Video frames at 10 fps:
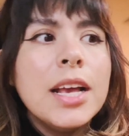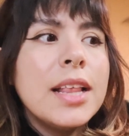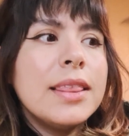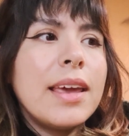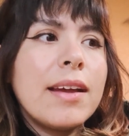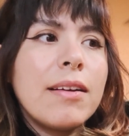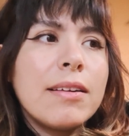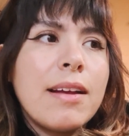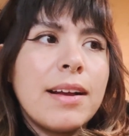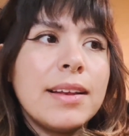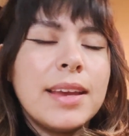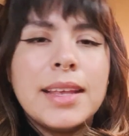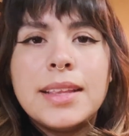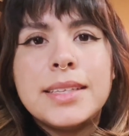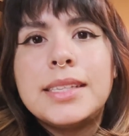they are not going
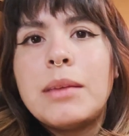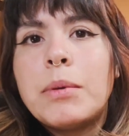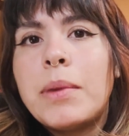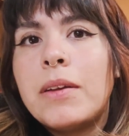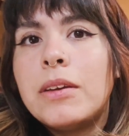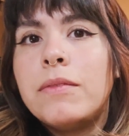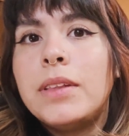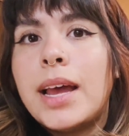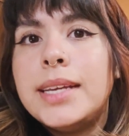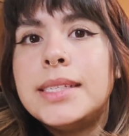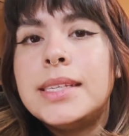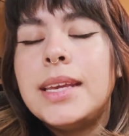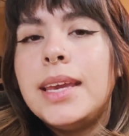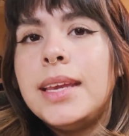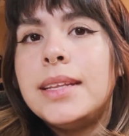to get the same amount of light
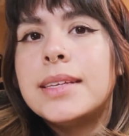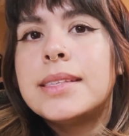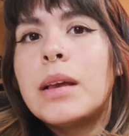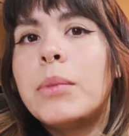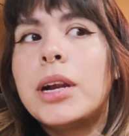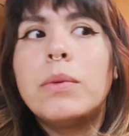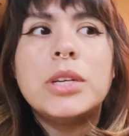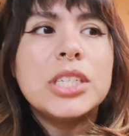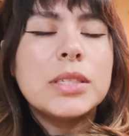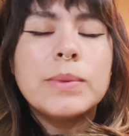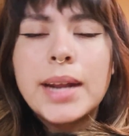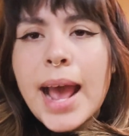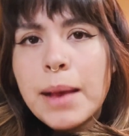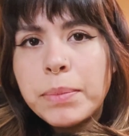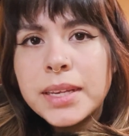in the summer, which is what
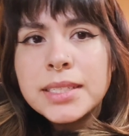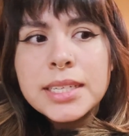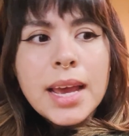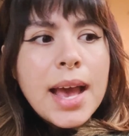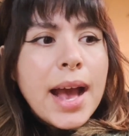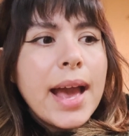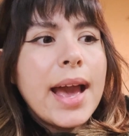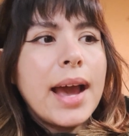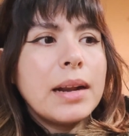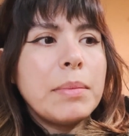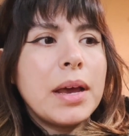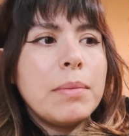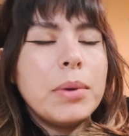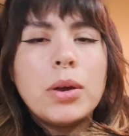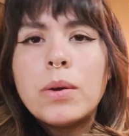happened. I had
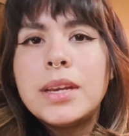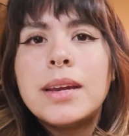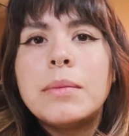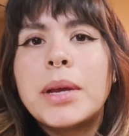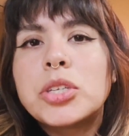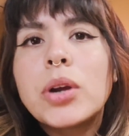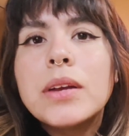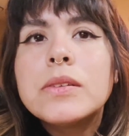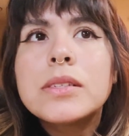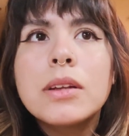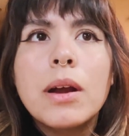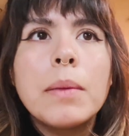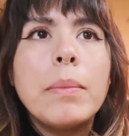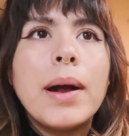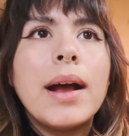my Begonia and my
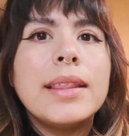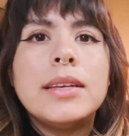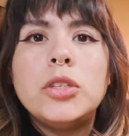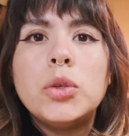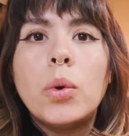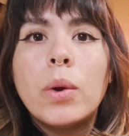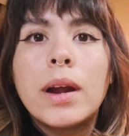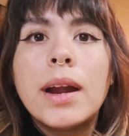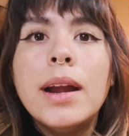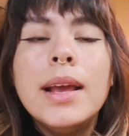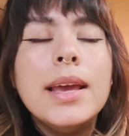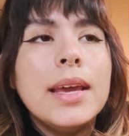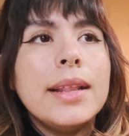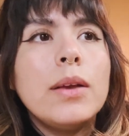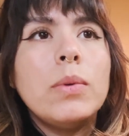Triostar by the door.
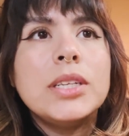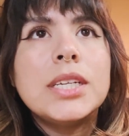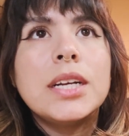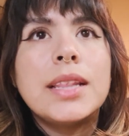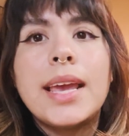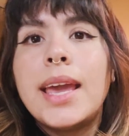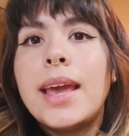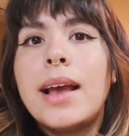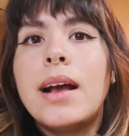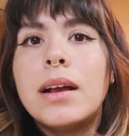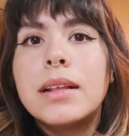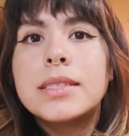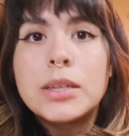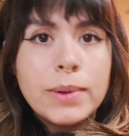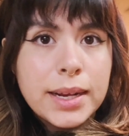In the winter, they get
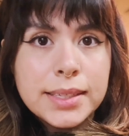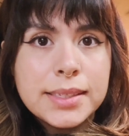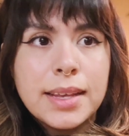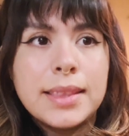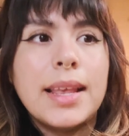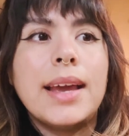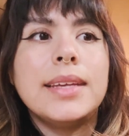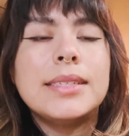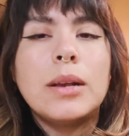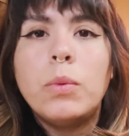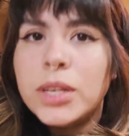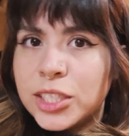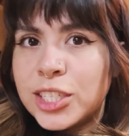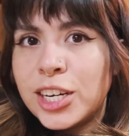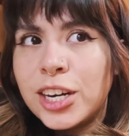direct sunlight,
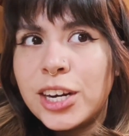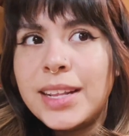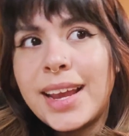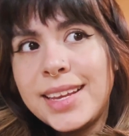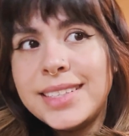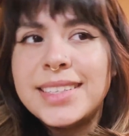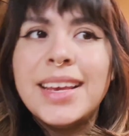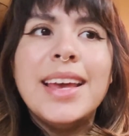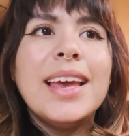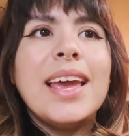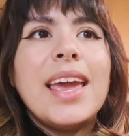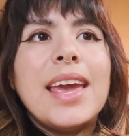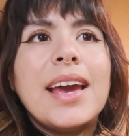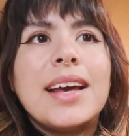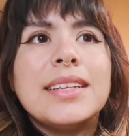winter light,
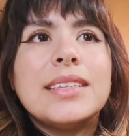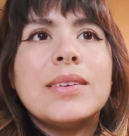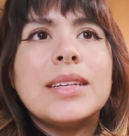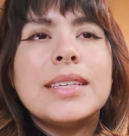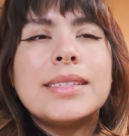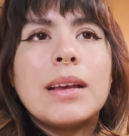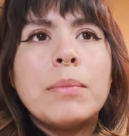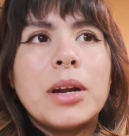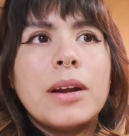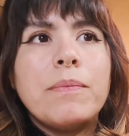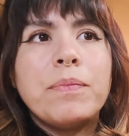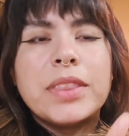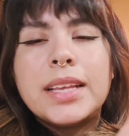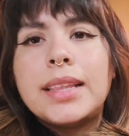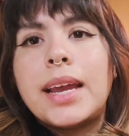and during the summer
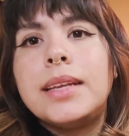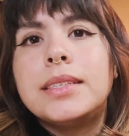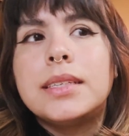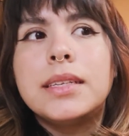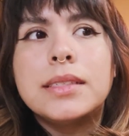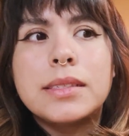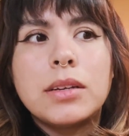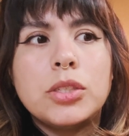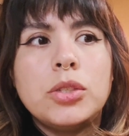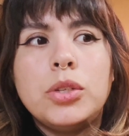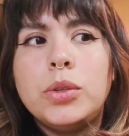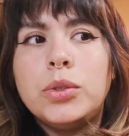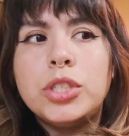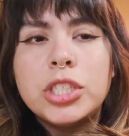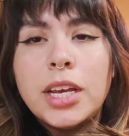the light starts
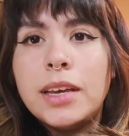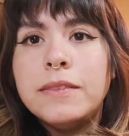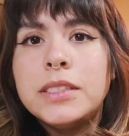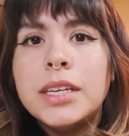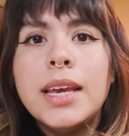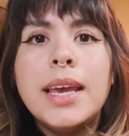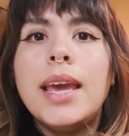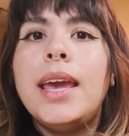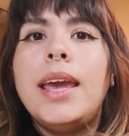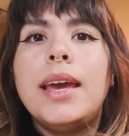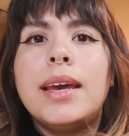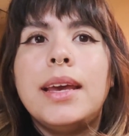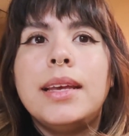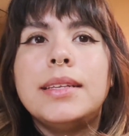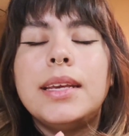to shift
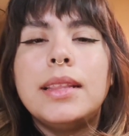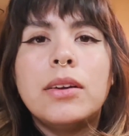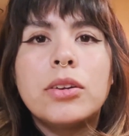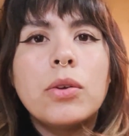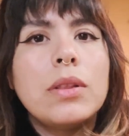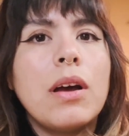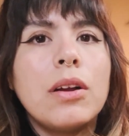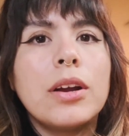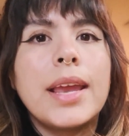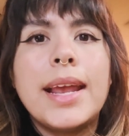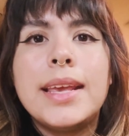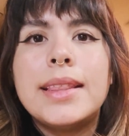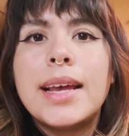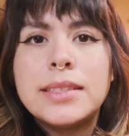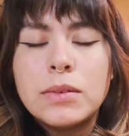and they're no longer
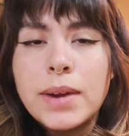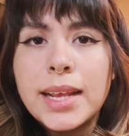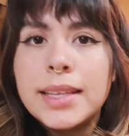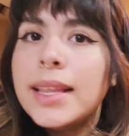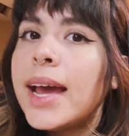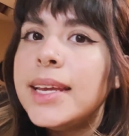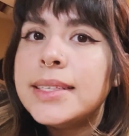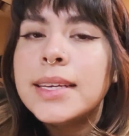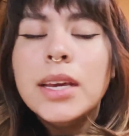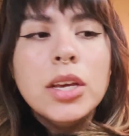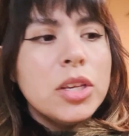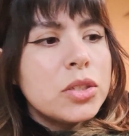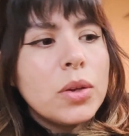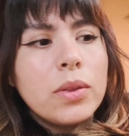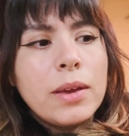getting that direct light,
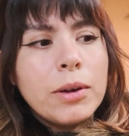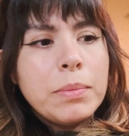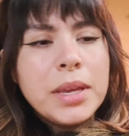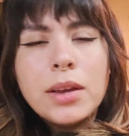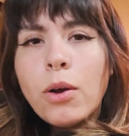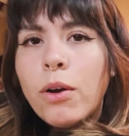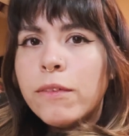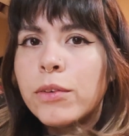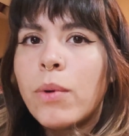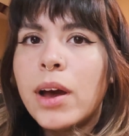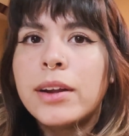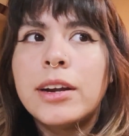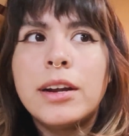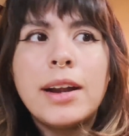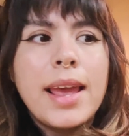so they were being
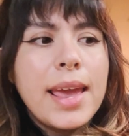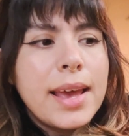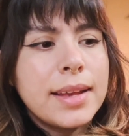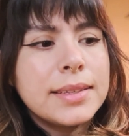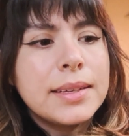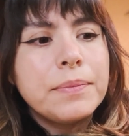overwatered and